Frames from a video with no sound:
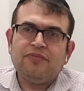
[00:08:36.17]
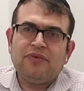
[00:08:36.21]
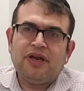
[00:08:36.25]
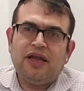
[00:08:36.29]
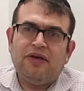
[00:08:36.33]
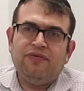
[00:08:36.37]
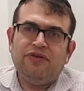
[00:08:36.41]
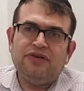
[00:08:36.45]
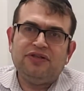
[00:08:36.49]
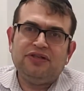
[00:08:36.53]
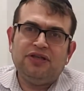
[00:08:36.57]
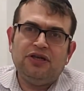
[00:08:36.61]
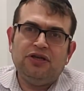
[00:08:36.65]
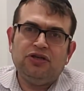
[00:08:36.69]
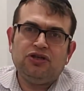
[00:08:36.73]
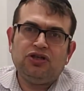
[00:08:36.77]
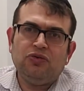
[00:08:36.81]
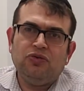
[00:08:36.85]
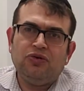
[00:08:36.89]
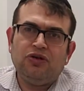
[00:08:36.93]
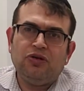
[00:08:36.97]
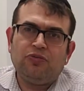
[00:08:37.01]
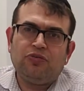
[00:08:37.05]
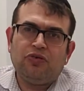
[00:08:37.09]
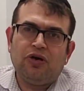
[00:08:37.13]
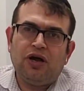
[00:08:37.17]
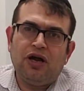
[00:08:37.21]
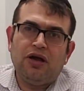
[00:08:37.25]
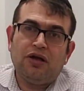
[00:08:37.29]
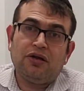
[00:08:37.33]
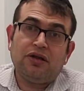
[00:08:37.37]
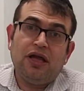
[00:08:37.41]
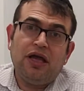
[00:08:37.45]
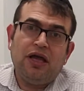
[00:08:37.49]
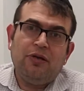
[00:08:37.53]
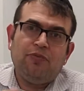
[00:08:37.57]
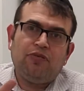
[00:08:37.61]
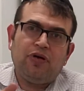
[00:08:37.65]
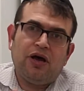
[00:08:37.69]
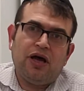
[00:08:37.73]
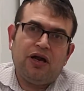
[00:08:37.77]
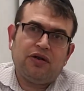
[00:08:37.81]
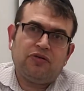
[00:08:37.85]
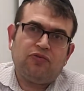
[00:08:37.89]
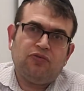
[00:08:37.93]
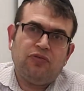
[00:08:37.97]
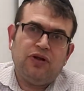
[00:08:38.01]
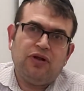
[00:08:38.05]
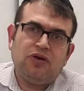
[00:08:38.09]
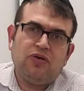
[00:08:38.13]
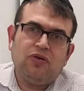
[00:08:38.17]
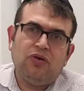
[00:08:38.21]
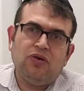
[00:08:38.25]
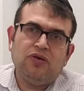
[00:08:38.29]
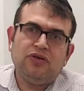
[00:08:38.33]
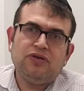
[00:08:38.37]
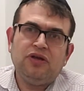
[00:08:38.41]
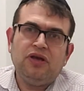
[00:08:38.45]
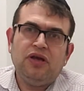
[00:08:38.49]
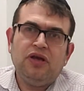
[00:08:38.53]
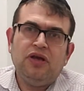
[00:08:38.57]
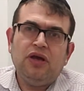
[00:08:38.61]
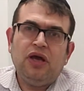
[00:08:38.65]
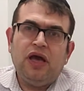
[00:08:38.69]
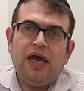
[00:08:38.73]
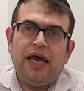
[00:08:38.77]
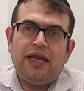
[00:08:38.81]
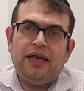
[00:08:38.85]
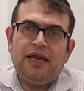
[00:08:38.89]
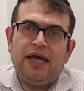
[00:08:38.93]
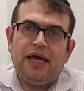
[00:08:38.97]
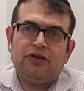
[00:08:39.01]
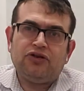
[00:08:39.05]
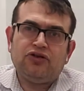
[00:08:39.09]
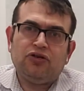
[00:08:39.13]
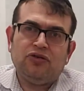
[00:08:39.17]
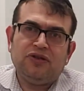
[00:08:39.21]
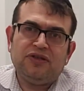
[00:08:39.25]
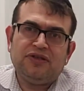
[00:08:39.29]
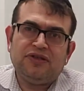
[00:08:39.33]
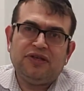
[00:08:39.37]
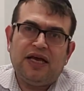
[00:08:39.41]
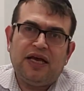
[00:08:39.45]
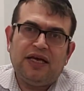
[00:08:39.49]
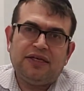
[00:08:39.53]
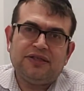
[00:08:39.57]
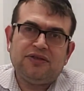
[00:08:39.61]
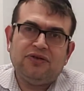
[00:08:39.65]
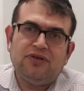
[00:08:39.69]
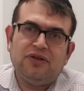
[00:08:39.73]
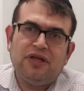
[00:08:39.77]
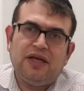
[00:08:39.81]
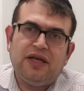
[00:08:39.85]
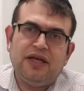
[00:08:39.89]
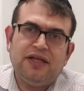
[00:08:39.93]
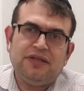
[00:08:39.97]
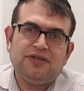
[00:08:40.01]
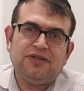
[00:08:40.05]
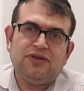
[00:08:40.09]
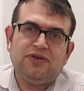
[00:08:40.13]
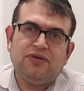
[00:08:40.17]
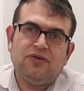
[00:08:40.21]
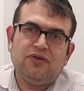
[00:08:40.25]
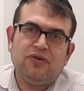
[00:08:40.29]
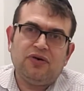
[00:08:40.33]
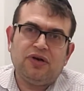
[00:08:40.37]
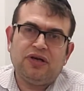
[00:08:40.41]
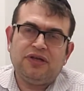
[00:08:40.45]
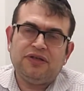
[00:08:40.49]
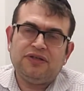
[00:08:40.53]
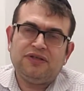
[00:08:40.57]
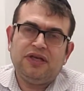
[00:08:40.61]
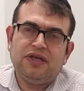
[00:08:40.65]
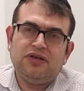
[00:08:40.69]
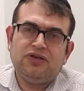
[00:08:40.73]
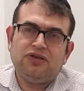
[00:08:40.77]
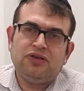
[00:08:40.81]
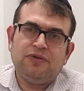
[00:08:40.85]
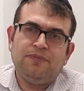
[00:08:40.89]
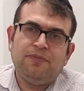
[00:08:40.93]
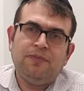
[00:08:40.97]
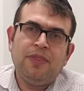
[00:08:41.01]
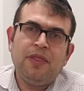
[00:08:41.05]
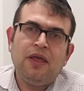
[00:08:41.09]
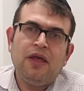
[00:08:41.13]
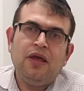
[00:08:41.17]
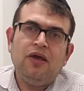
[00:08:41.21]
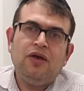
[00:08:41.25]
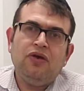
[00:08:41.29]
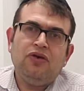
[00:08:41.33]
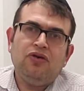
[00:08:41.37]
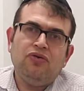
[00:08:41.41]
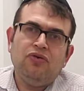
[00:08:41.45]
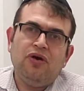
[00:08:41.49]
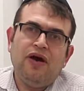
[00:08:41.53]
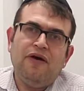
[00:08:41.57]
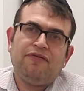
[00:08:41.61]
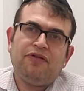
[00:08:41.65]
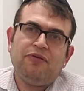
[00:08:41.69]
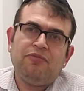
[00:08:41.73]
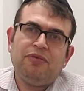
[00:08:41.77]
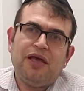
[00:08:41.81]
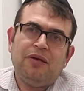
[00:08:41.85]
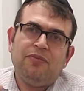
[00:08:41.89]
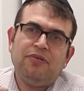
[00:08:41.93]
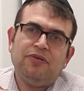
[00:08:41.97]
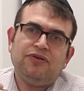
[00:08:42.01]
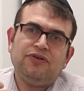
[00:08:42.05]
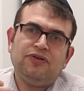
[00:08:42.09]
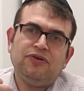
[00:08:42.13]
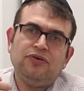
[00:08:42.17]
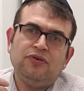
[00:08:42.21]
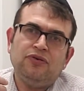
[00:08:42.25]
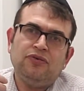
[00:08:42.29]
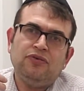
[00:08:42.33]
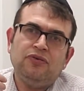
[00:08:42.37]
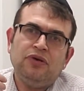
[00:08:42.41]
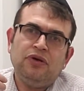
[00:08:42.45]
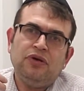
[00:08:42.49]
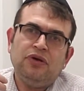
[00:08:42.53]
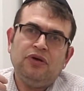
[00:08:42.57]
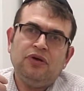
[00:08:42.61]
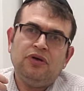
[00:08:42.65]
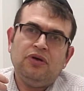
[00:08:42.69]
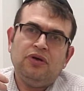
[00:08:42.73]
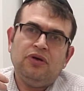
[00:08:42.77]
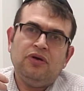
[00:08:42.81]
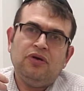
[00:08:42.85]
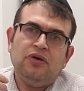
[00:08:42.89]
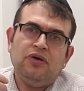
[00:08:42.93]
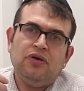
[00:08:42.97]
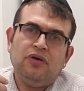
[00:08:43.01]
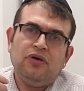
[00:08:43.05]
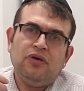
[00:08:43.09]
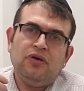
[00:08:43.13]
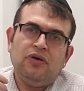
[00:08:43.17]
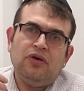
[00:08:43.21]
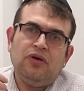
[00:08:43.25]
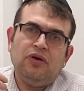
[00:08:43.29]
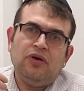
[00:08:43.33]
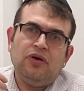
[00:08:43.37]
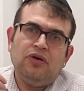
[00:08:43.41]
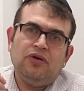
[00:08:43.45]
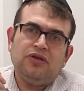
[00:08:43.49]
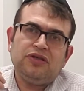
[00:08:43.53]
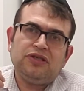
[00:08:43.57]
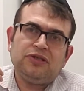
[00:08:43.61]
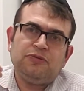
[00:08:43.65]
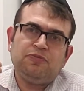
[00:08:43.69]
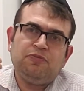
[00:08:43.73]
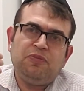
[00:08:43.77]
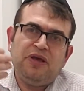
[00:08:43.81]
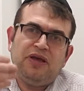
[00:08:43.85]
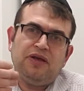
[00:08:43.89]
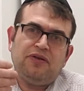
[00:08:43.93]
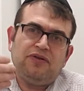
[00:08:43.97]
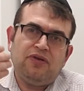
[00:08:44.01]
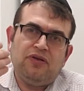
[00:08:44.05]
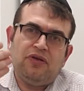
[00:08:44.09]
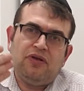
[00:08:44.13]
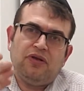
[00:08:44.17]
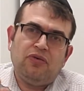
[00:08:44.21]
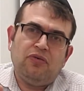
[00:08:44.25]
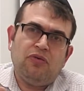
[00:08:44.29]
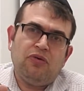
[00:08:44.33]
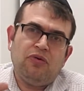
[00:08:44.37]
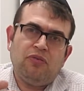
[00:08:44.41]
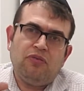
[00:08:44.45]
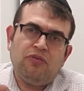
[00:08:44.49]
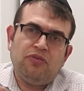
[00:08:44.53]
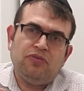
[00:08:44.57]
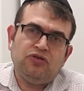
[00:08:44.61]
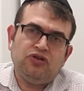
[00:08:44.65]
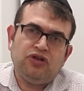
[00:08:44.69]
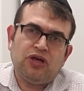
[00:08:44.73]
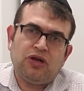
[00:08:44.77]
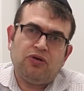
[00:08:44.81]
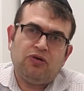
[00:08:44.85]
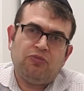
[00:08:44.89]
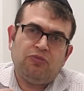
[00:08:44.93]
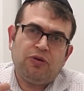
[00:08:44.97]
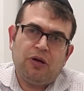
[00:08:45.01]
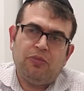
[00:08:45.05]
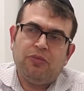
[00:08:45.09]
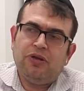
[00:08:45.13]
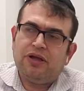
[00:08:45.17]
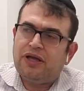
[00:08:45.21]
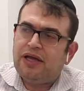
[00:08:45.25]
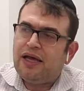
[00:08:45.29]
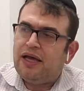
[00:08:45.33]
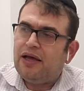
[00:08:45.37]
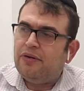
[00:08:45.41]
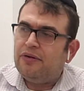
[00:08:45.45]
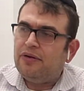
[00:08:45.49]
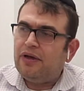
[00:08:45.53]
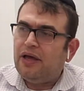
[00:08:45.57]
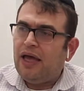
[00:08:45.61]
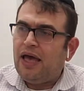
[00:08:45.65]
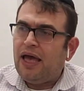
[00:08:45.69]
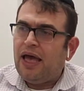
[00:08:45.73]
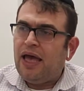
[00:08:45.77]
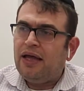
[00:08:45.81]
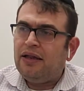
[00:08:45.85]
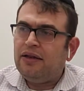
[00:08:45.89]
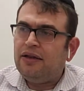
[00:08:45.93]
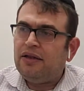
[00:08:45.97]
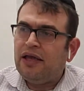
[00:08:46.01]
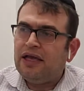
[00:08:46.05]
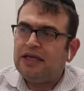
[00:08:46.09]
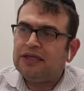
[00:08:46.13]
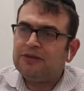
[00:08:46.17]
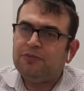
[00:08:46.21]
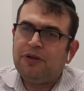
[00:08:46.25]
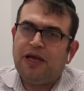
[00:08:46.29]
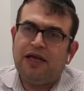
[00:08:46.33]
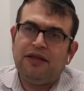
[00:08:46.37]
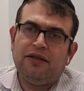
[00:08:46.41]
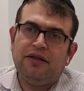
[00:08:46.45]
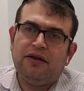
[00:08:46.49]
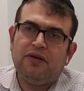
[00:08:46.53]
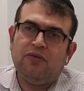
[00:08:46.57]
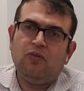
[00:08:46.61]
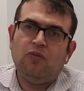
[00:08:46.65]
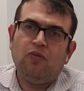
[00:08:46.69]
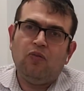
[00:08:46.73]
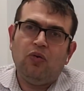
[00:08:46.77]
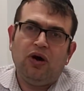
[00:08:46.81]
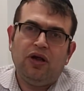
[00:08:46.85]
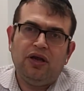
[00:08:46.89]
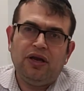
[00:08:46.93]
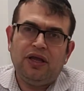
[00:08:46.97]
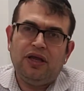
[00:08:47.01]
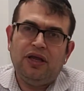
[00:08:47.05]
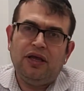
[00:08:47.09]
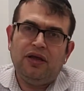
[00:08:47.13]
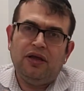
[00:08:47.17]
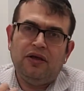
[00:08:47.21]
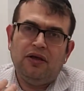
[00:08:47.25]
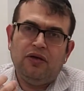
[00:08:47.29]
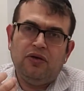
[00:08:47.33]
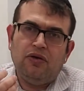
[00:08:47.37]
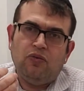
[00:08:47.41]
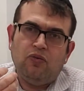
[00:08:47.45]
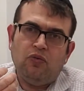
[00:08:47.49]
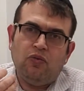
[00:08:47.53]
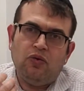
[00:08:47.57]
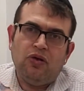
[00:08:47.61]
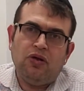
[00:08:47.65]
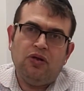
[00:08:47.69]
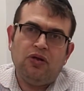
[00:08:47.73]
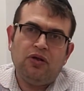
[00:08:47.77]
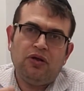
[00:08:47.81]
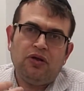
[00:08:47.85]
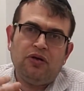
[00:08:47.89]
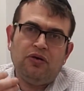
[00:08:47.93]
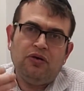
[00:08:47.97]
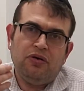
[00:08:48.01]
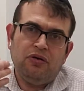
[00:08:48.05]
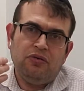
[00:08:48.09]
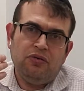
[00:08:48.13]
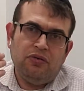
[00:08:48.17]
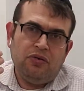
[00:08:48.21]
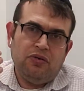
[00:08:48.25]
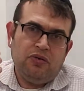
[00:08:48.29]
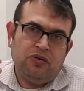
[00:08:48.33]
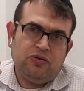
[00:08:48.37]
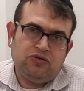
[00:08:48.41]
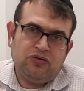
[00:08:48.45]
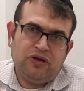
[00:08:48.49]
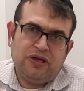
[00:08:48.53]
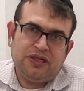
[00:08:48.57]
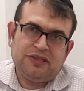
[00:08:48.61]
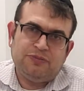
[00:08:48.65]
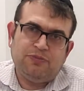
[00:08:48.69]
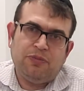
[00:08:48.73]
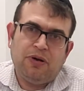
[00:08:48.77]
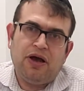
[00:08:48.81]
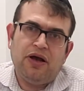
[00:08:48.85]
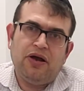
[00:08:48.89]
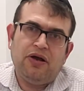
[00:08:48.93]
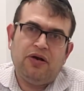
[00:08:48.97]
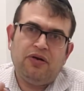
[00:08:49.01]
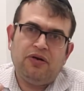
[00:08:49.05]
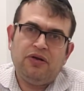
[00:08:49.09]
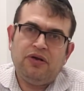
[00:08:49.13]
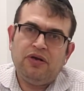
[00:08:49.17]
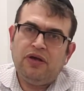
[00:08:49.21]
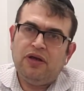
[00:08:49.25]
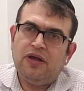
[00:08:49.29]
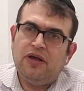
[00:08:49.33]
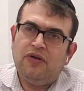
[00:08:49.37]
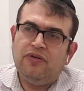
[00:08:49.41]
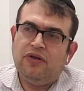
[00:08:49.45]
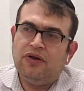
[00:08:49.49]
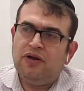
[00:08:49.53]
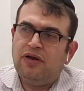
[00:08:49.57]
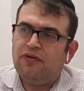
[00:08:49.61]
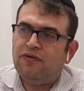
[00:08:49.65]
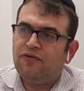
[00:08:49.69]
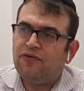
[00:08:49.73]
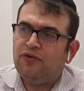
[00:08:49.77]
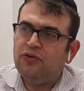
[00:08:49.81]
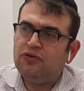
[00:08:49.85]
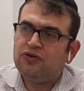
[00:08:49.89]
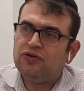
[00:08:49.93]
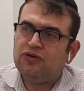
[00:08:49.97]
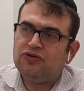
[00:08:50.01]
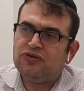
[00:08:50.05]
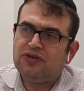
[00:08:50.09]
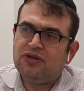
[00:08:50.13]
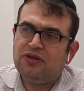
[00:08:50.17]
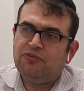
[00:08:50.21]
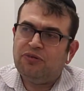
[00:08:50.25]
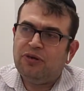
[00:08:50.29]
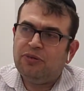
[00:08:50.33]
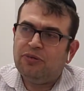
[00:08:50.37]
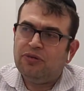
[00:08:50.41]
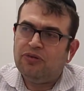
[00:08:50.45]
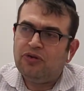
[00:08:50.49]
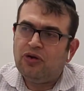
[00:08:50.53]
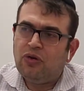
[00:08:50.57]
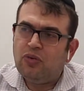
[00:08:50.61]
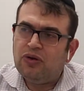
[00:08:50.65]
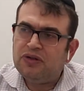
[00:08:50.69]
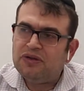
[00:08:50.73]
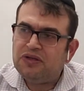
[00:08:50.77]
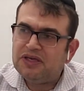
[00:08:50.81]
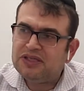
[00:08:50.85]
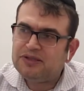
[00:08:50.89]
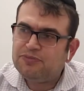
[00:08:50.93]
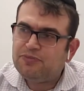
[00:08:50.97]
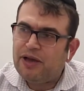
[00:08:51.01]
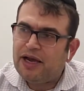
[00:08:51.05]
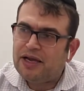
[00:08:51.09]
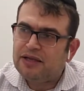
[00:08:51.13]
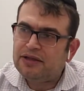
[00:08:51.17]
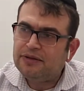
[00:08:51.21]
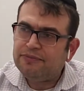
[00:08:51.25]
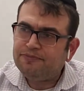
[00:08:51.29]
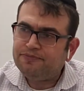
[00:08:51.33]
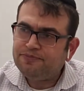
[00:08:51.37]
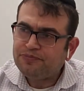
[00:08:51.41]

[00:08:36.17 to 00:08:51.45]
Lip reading: if there's an issue with your product, a product recall, a natural disaster that hits your organization, you have to be able to speak to the general public and explain to them what will transpire in the near future so that people know what to expect.